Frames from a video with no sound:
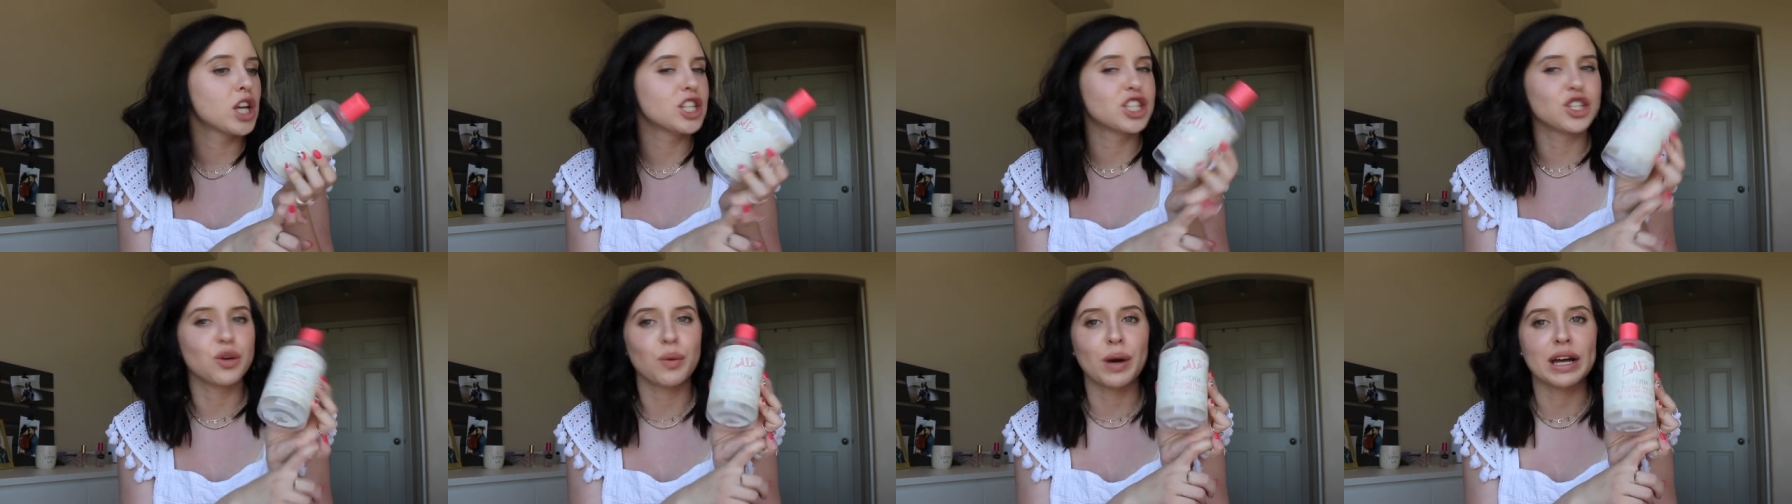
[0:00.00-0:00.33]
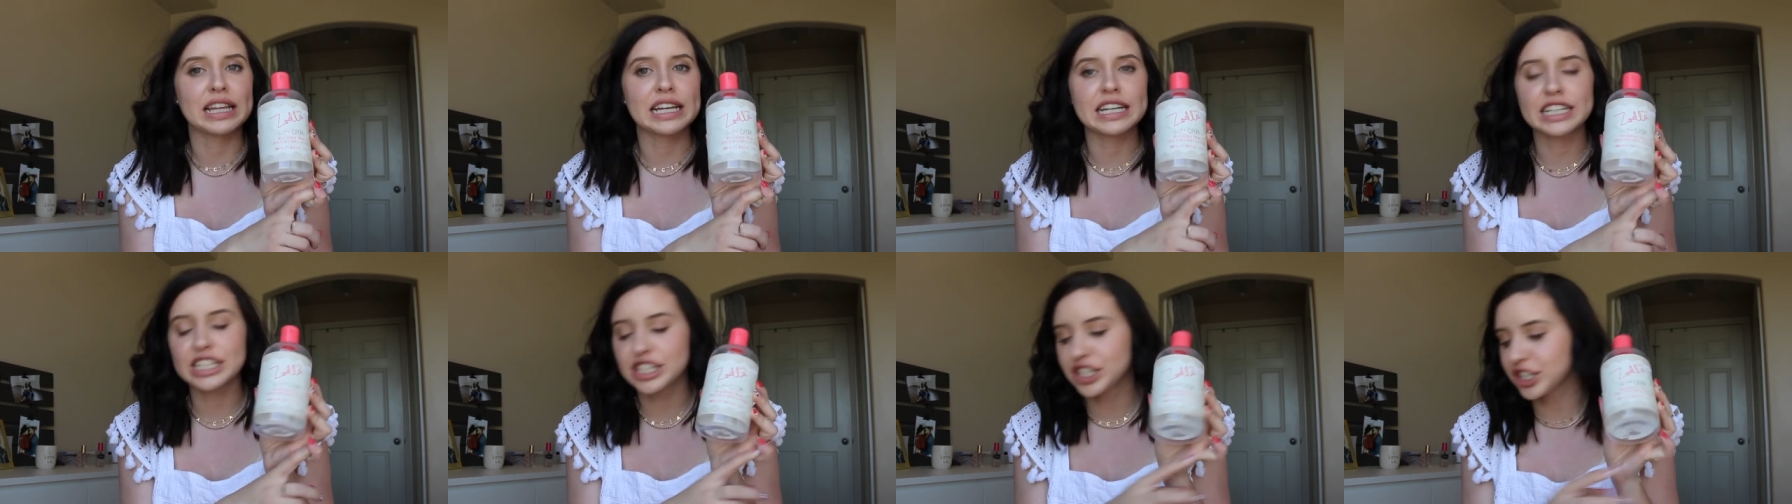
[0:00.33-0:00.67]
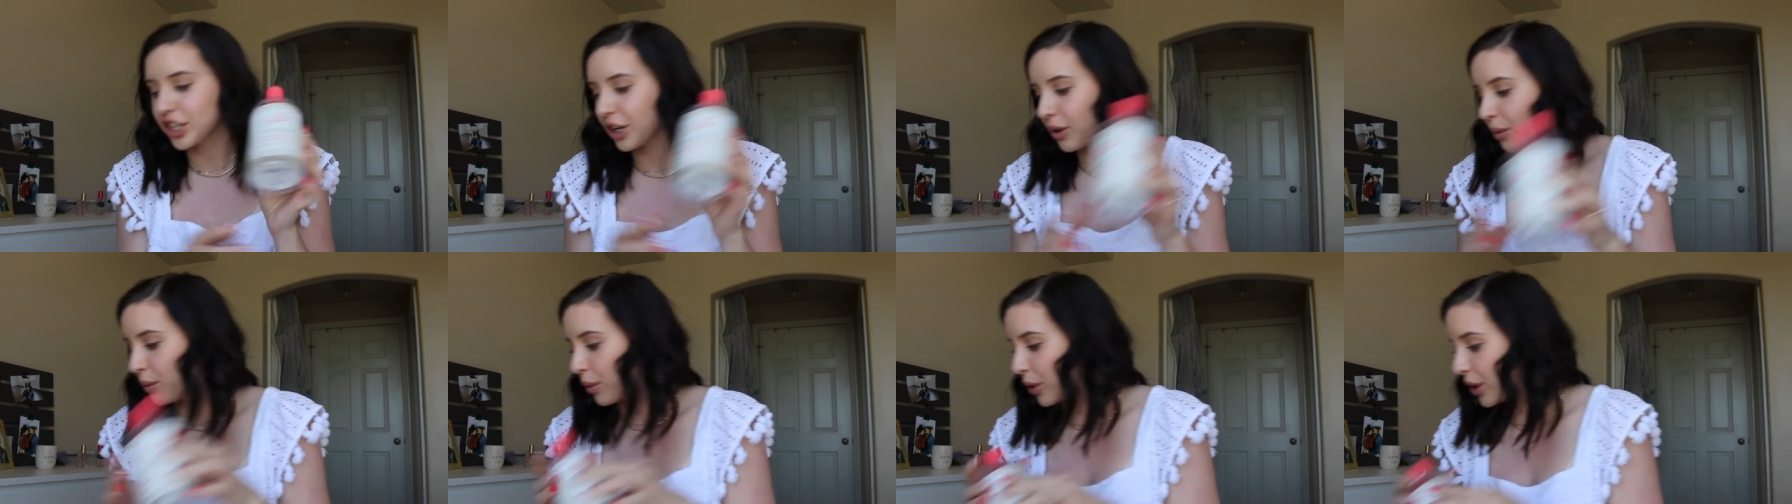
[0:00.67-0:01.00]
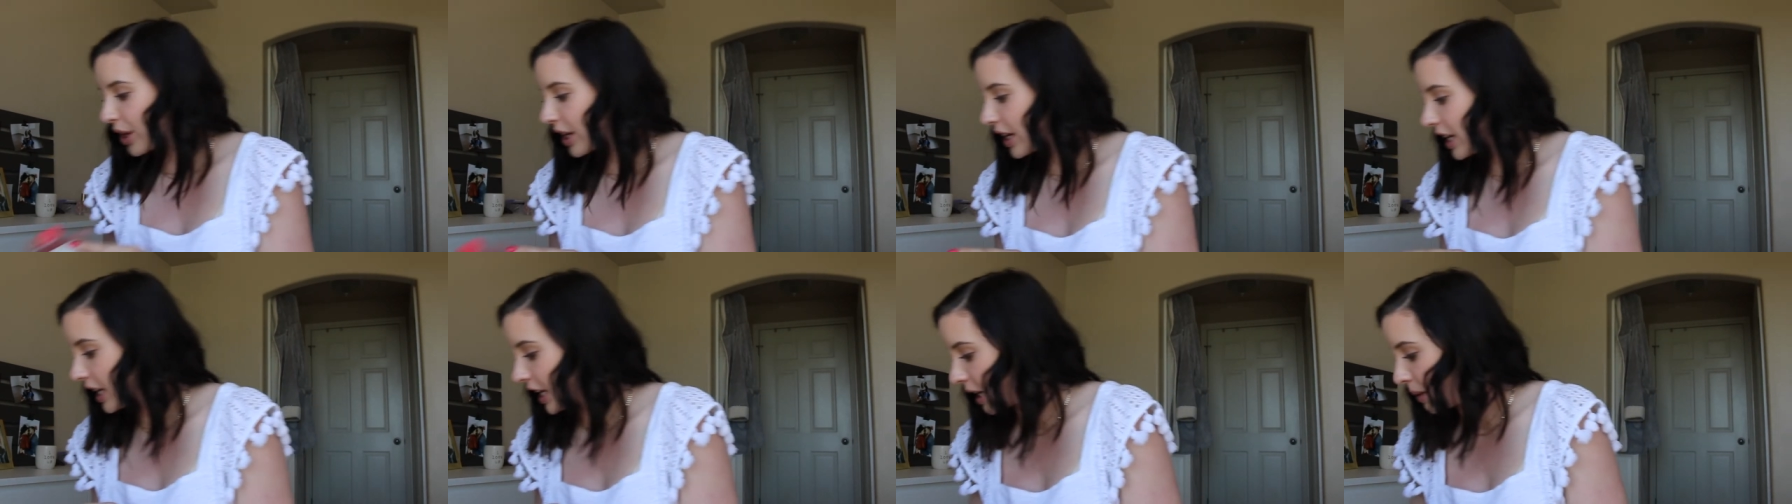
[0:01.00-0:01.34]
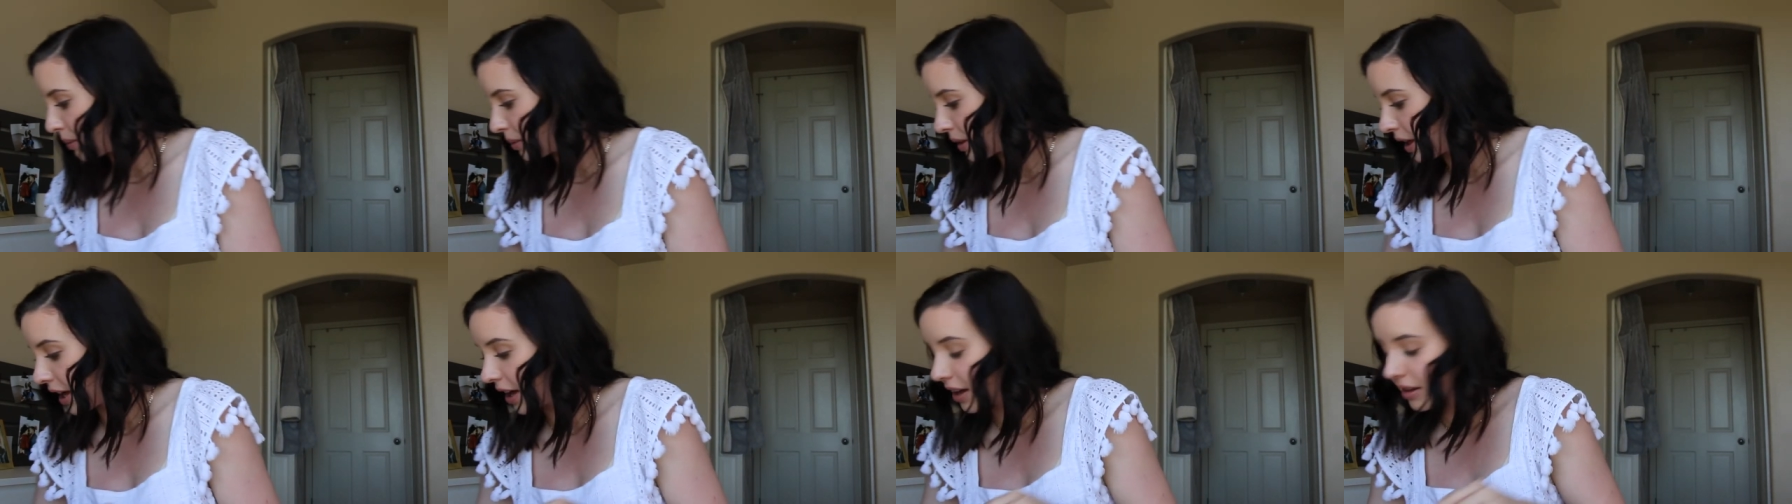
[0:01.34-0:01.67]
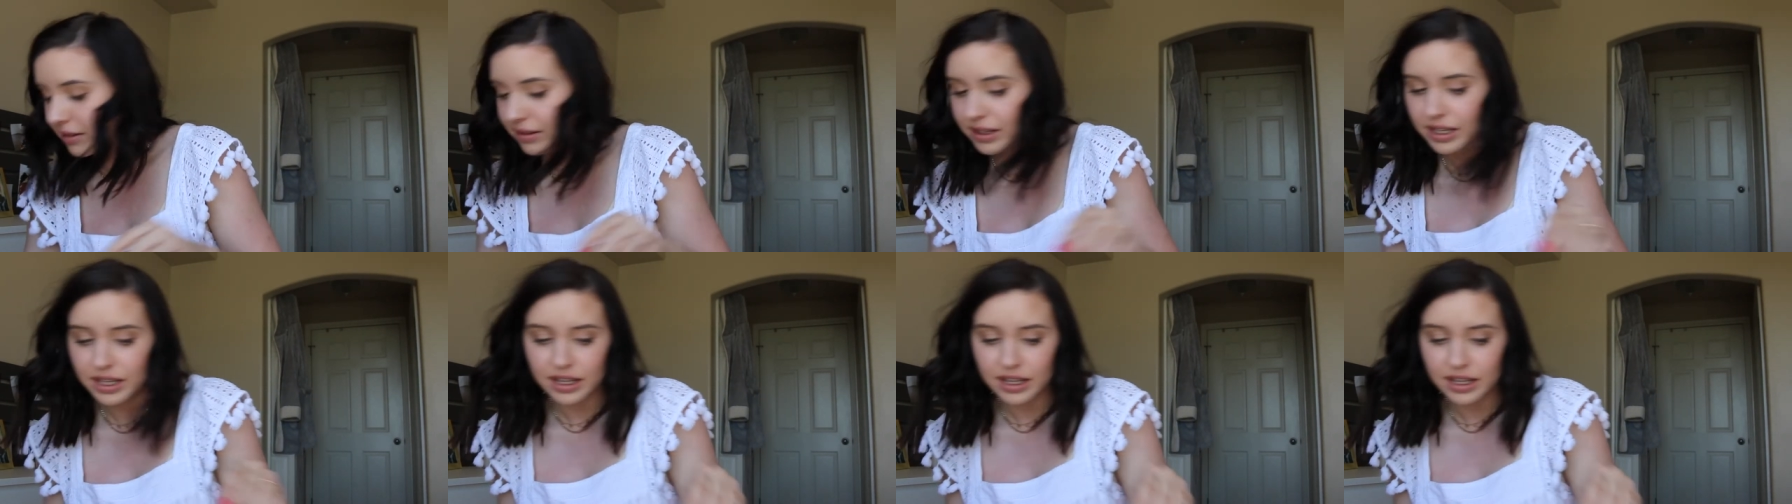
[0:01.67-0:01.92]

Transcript: Zoella. So we're gonna keep that.